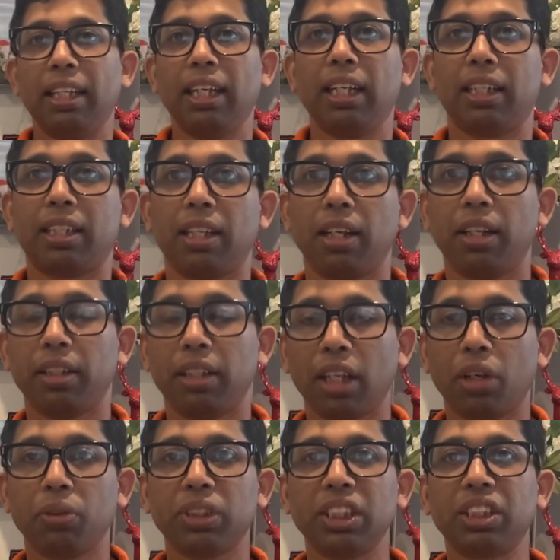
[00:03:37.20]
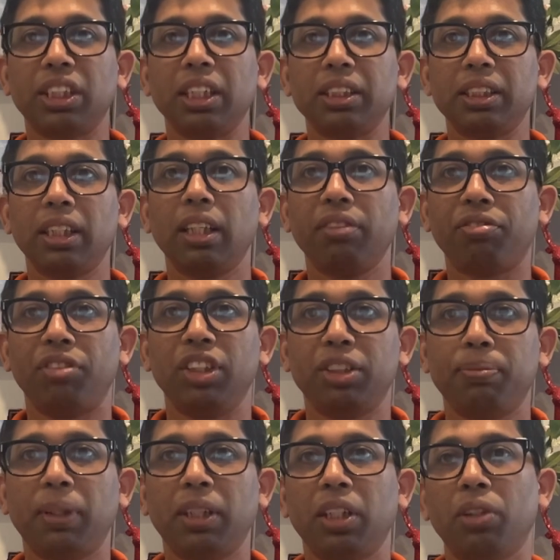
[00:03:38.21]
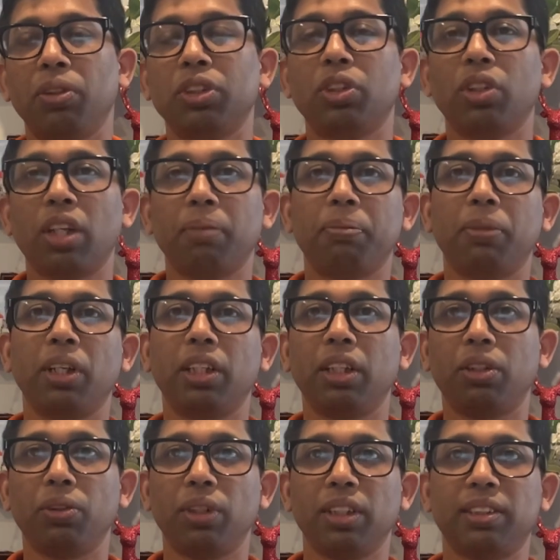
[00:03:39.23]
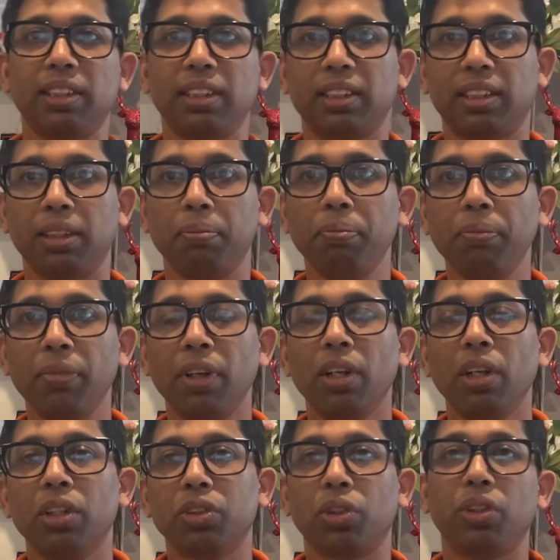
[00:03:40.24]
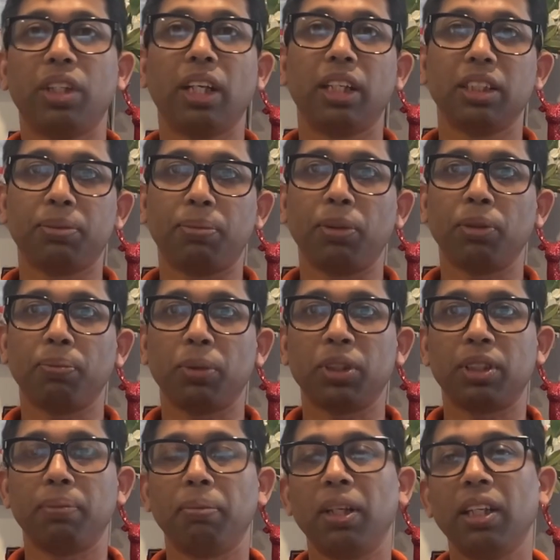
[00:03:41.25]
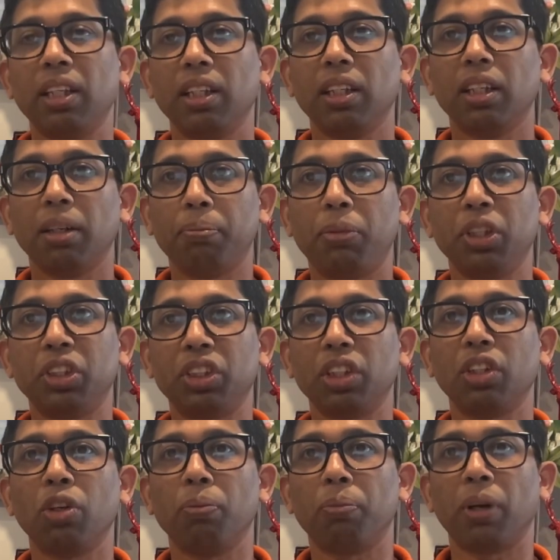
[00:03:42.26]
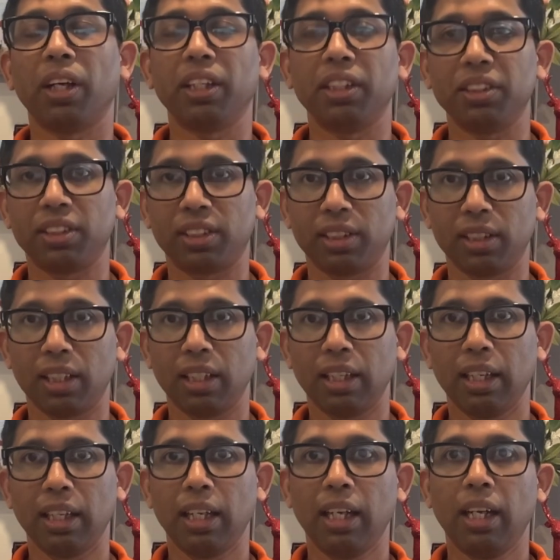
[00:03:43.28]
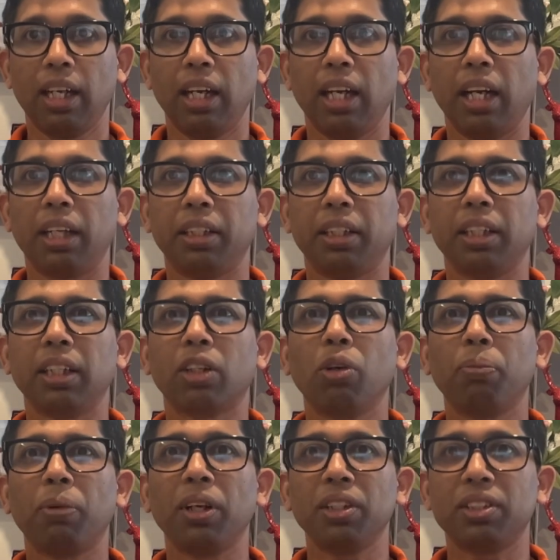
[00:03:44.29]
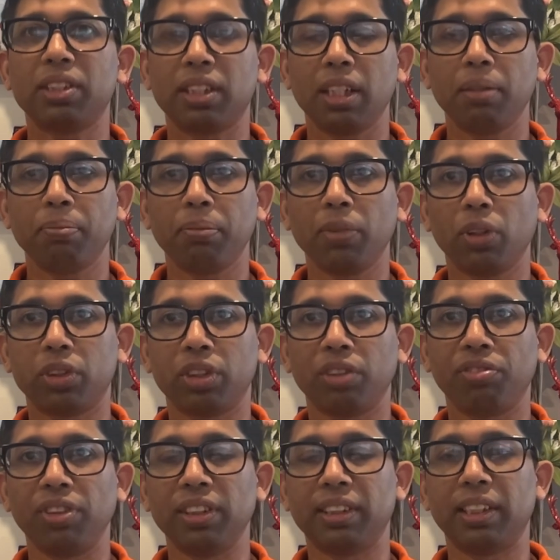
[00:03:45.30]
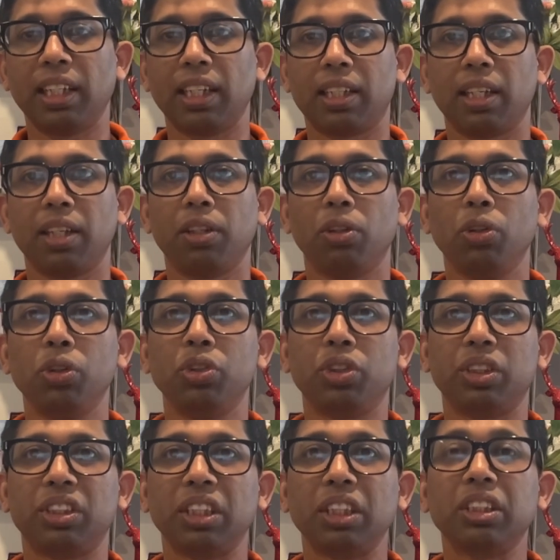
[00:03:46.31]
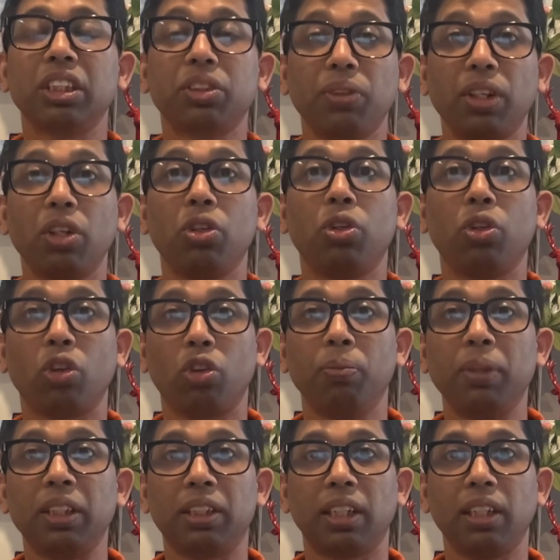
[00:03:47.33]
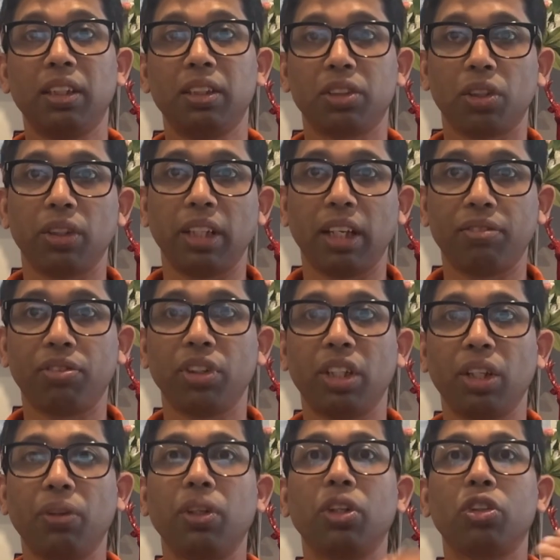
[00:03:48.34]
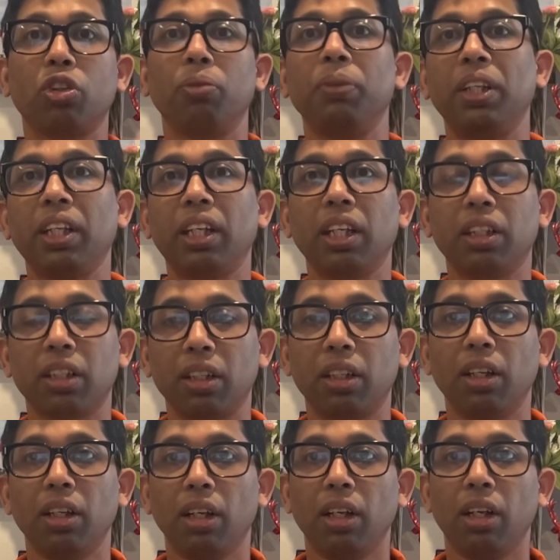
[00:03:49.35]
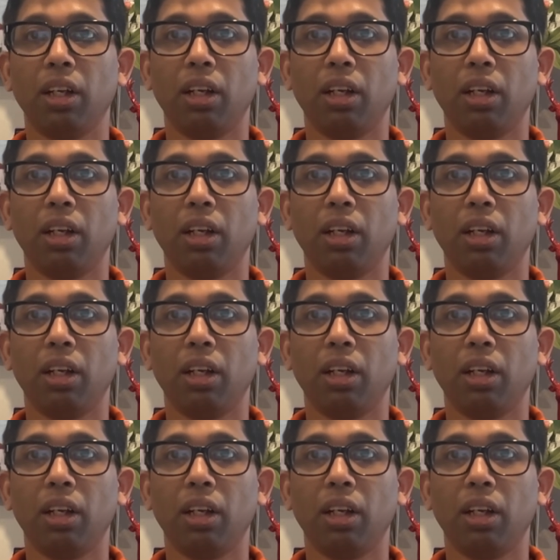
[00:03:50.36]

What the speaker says: that there was a change in the fees, but it was not upgraded to the system. So there is possibly a breach in compliance. And then the compliance team also feels that those changes were not documented, so therefore they were not communicated,